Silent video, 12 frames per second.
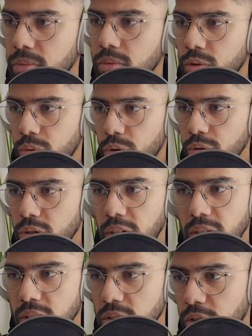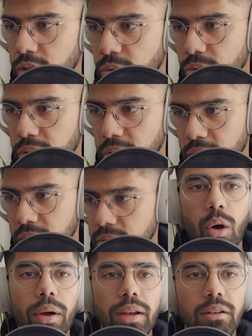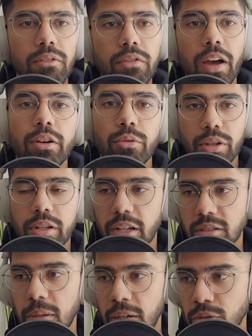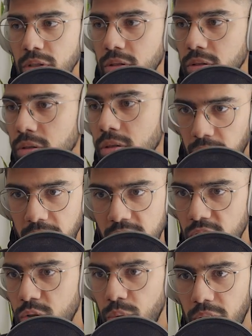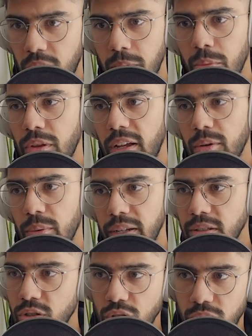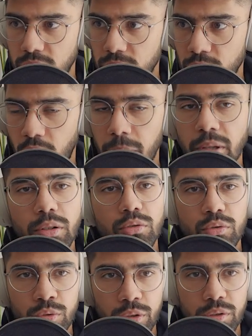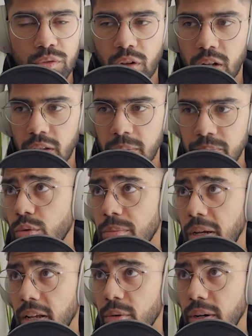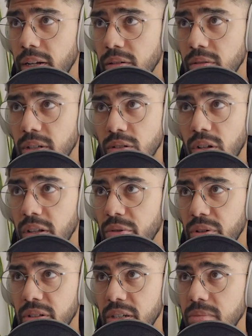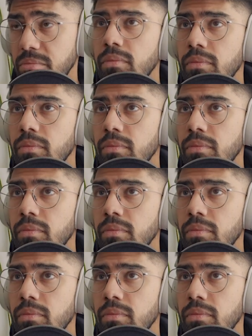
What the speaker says: So those things, that's all you really need. Go in, find a really nice bounce. Easiest way to come up with 808s is just copy those root notes, follow them. So with my 808, that's all I really did.